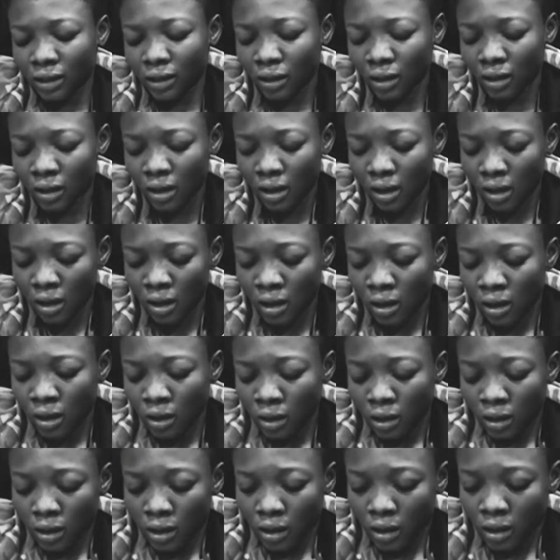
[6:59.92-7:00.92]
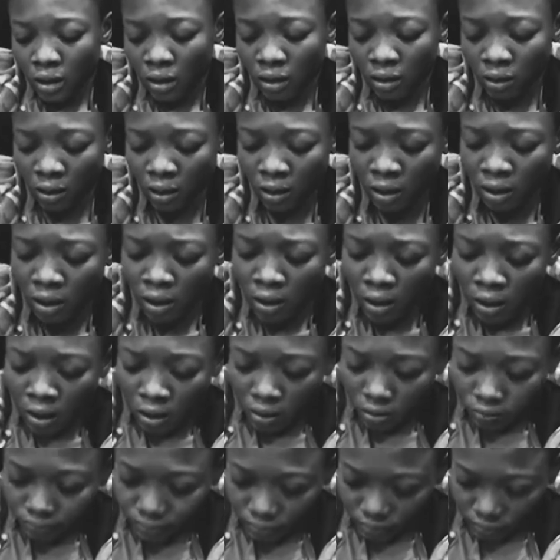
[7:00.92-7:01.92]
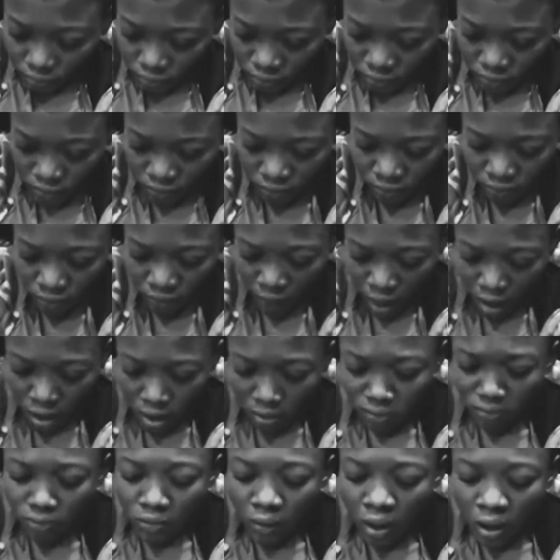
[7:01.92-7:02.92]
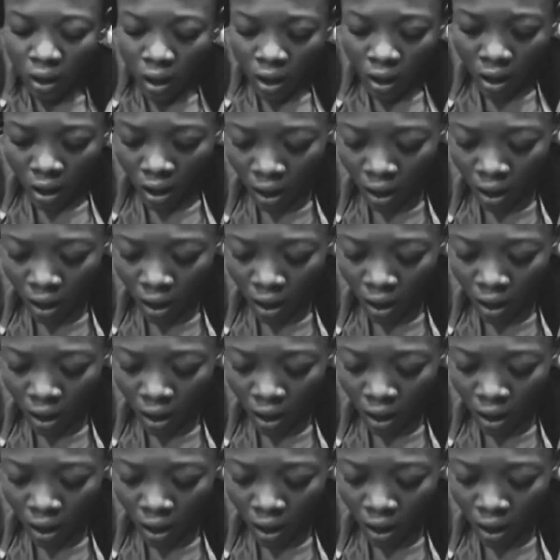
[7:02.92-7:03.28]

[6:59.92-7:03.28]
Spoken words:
Stand up. Blessing, stand up.